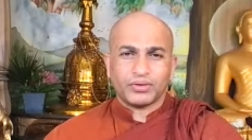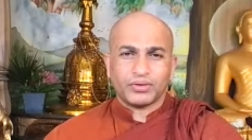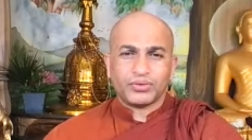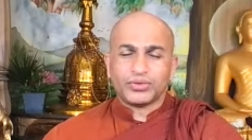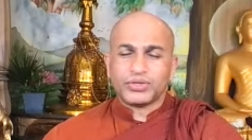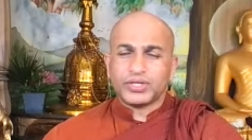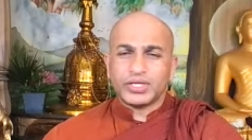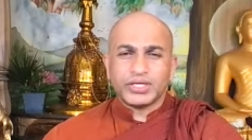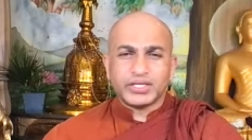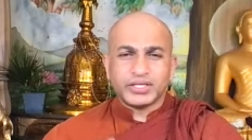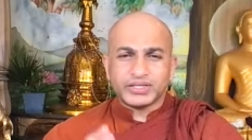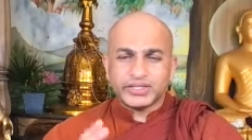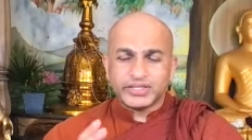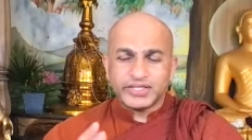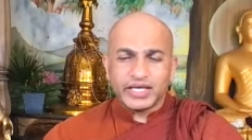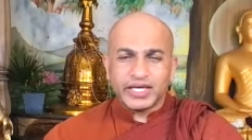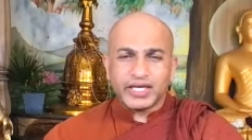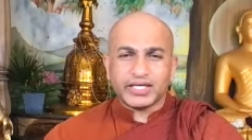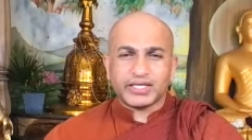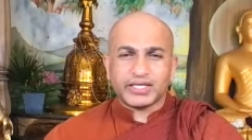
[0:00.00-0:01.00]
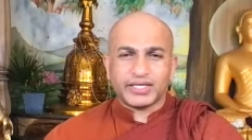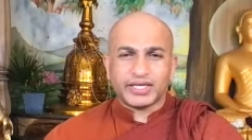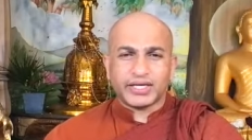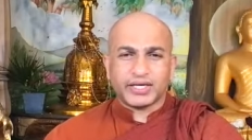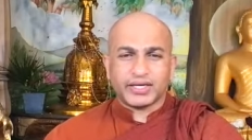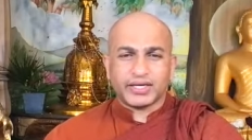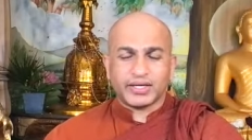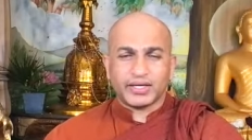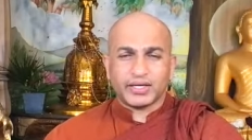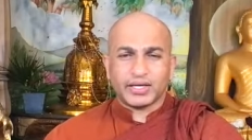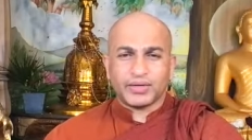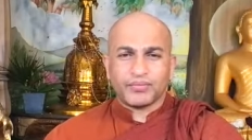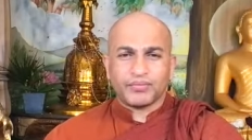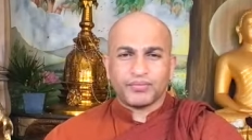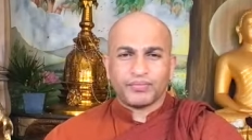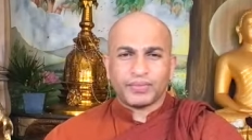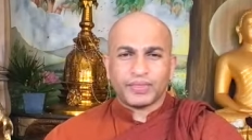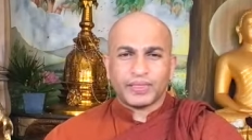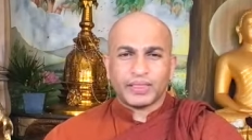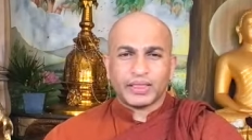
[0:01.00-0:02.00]
you didn't see it yet
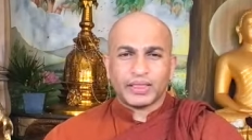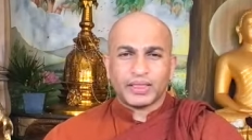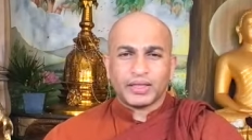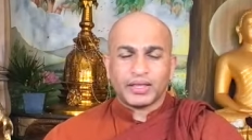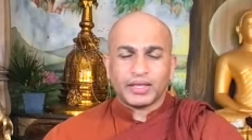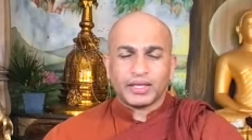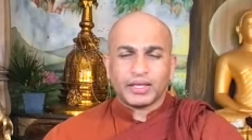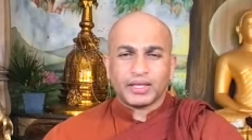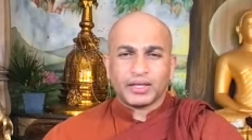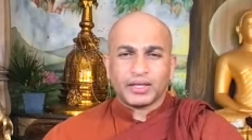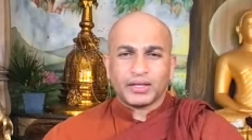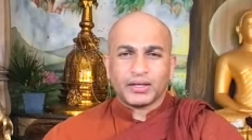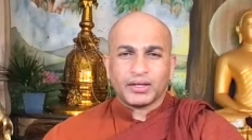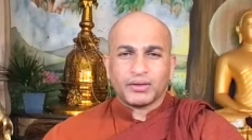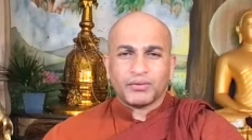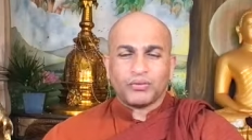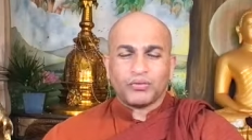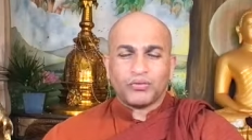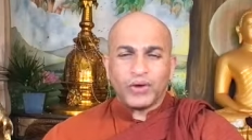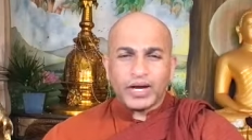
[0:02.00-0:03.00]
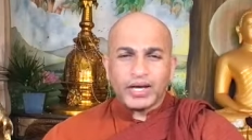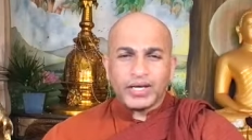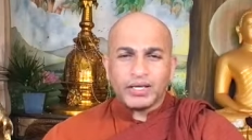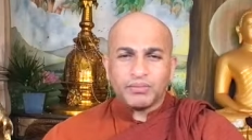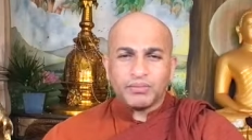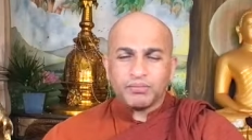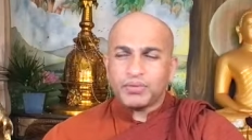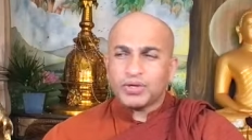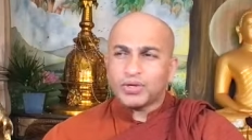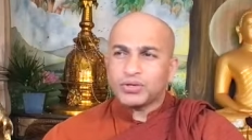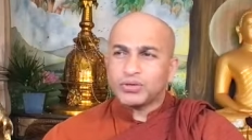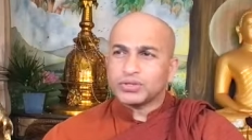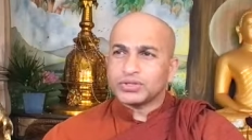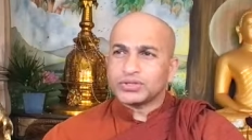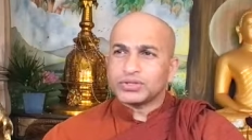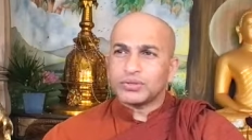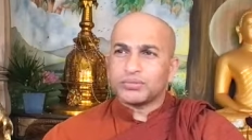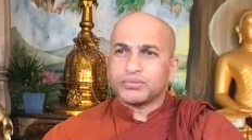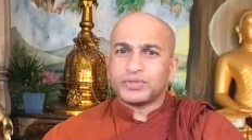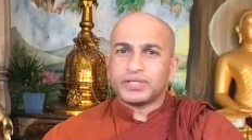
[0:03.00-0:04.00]
why
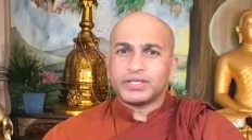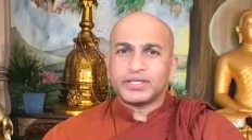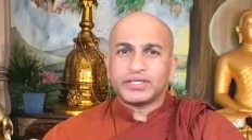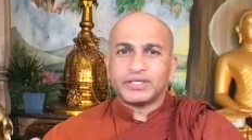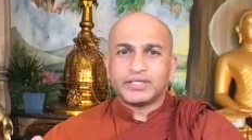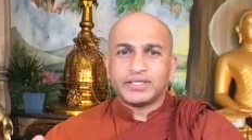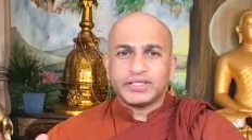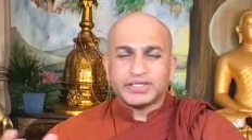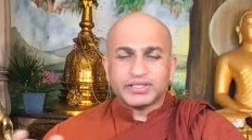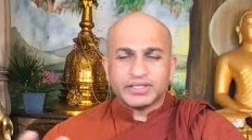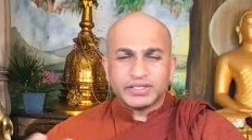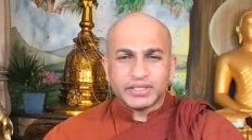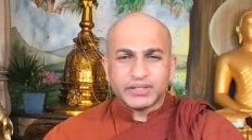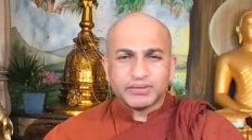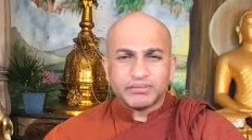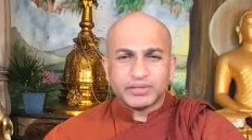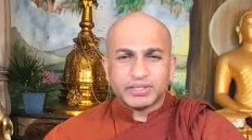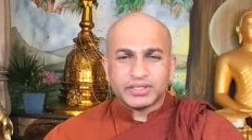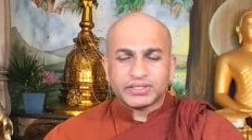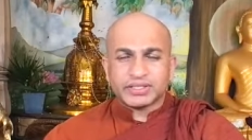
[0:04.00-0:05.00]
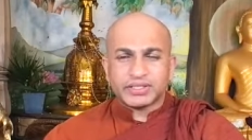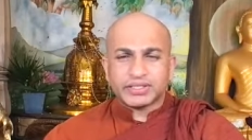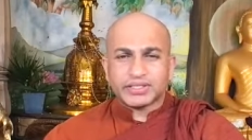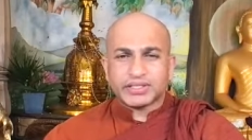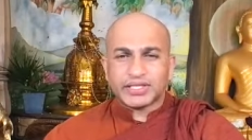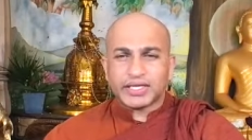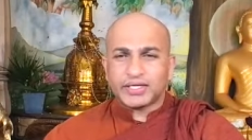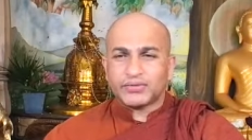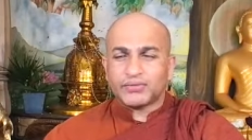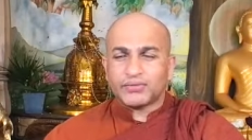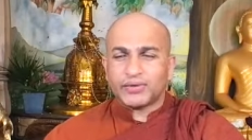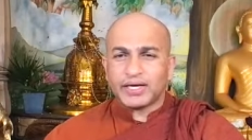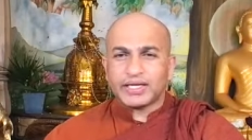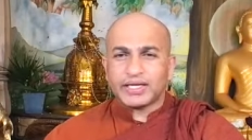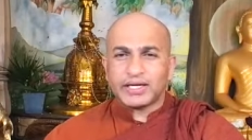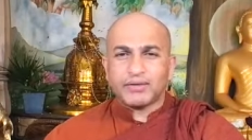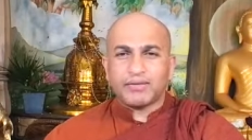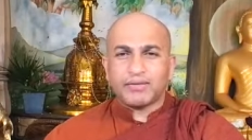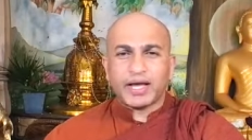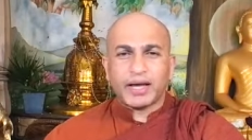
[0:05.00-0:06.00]
because of the disturbances that
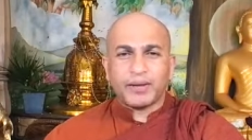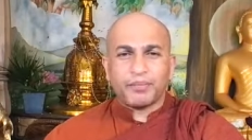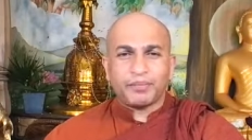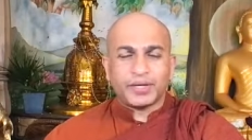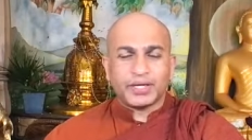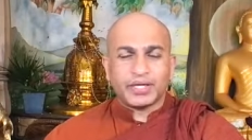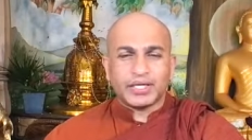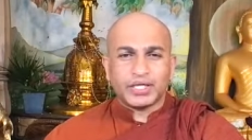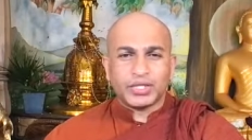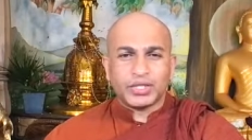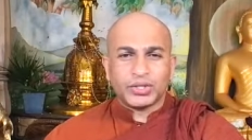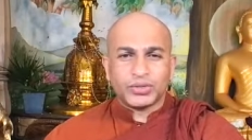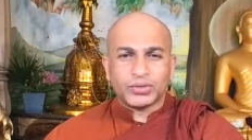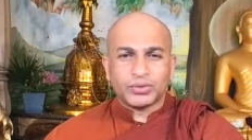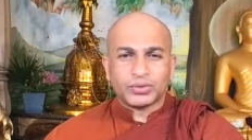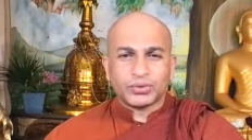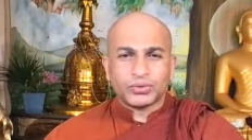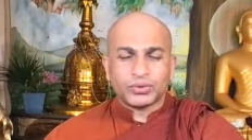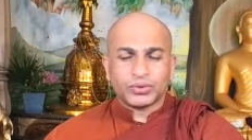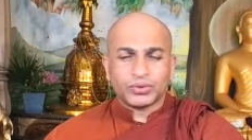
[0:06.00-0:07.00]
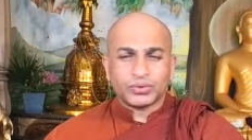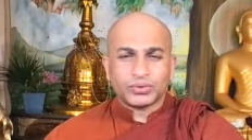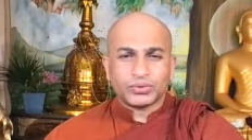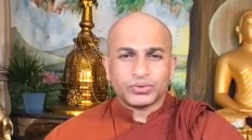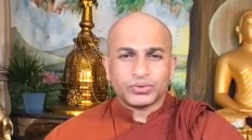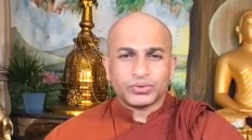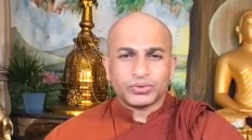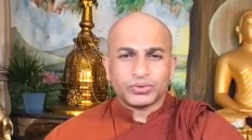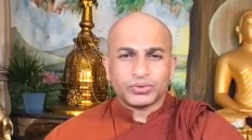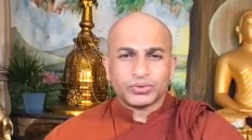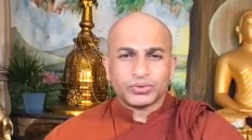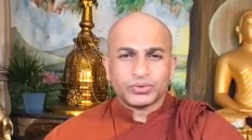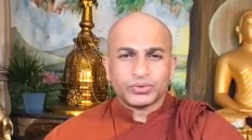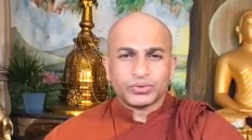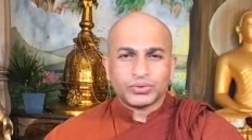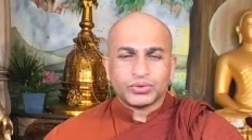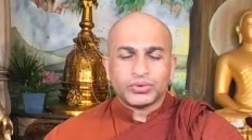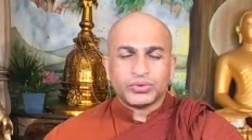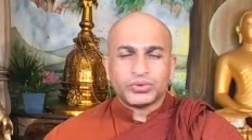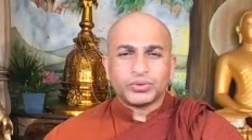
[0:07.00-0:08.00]
whatever happened in you
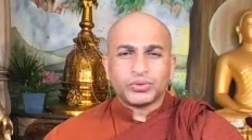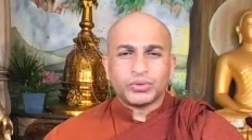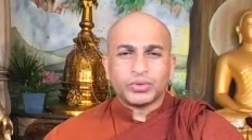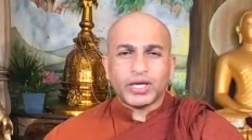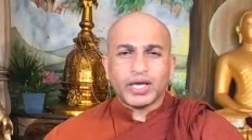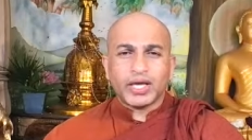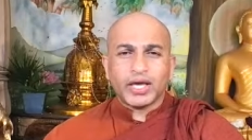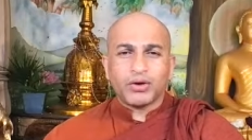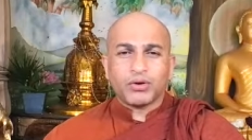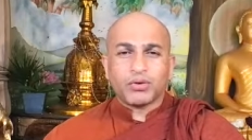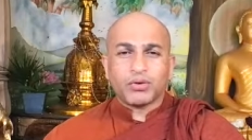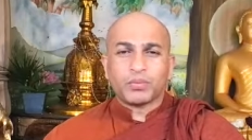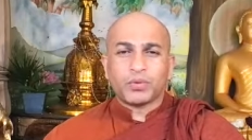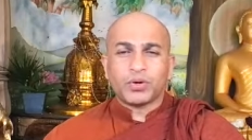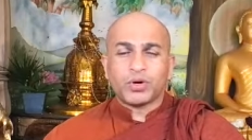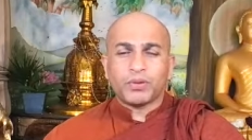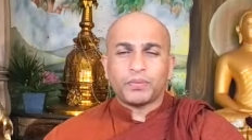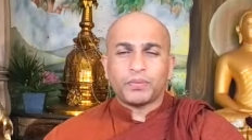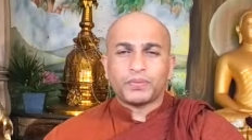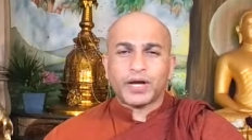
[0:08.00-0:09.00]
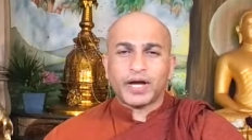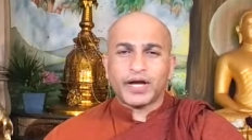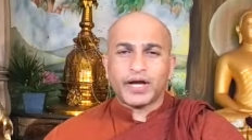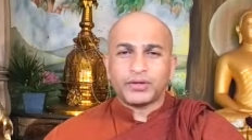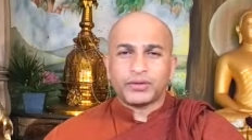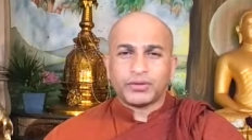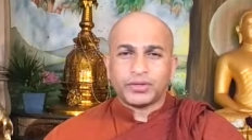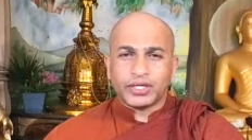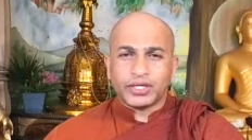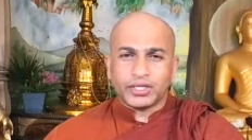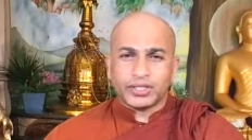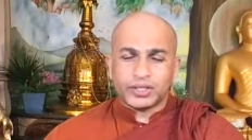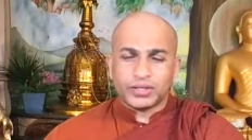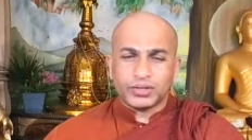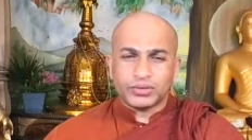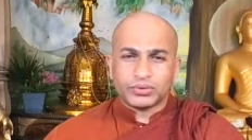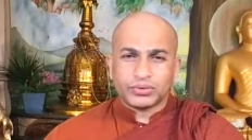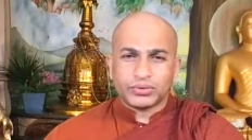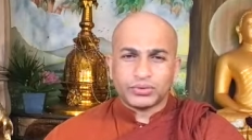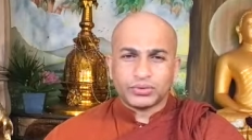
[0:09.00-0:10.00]
you gave more priority
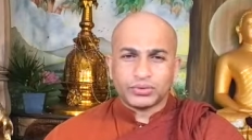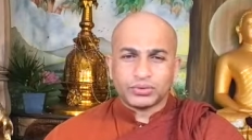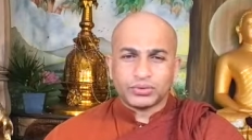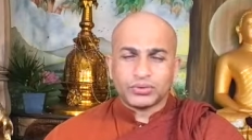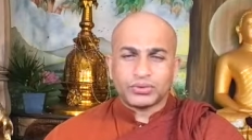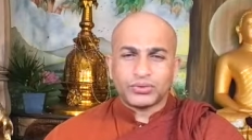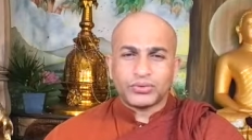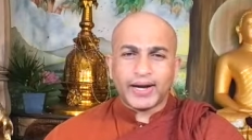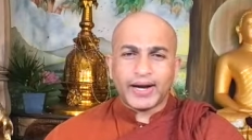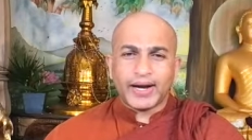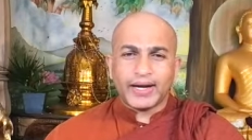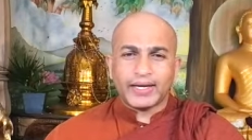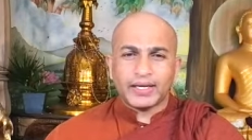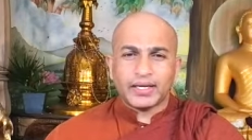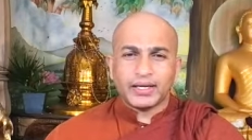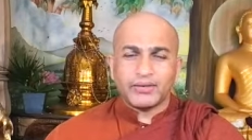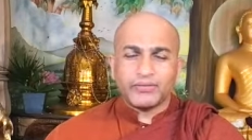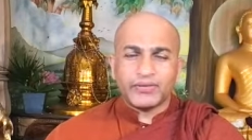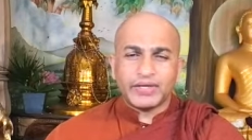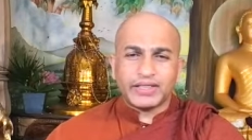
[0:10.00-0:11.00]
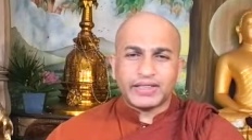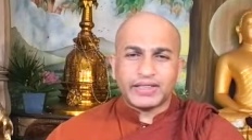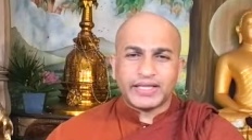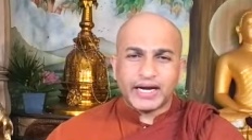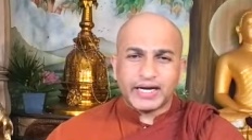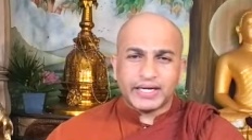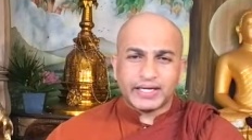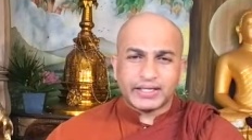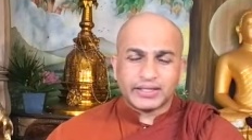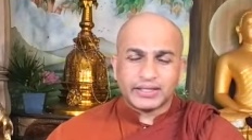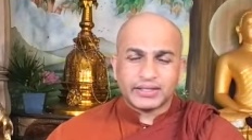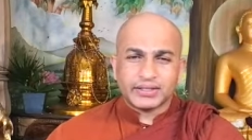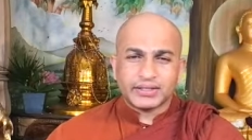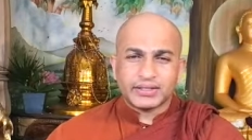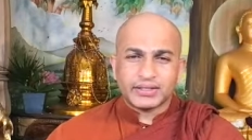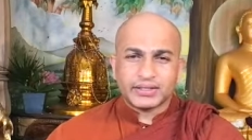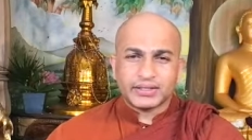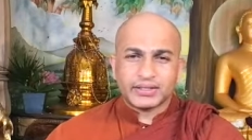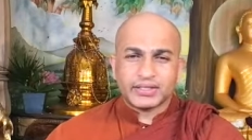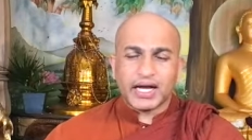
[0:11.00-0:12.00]
to to handle with that
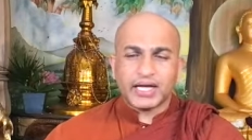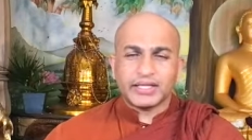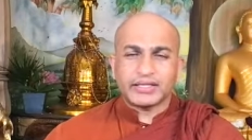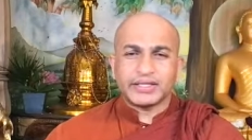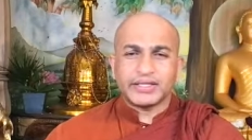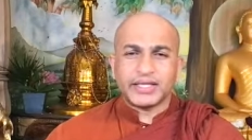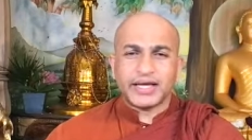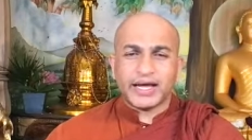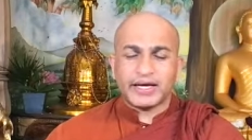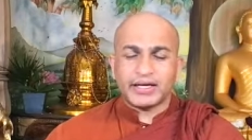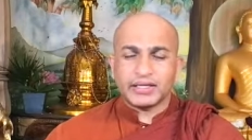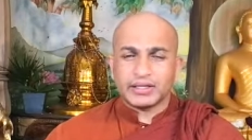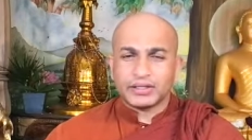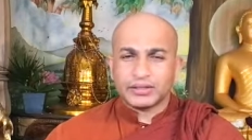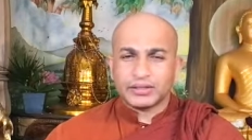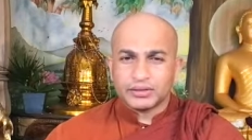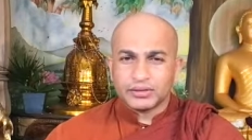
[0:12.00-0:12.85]
rather than